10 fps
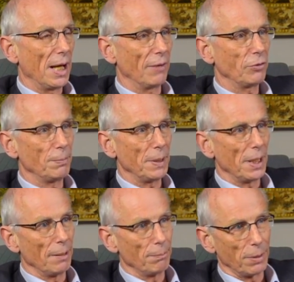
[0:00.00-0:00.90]
have to be
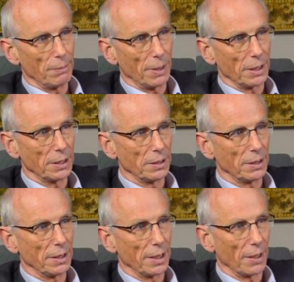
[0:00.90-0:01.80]
implemented
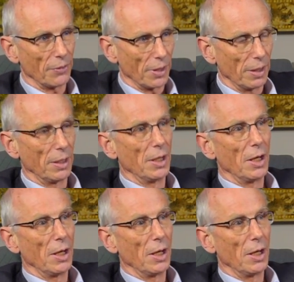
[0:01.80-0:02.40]
together,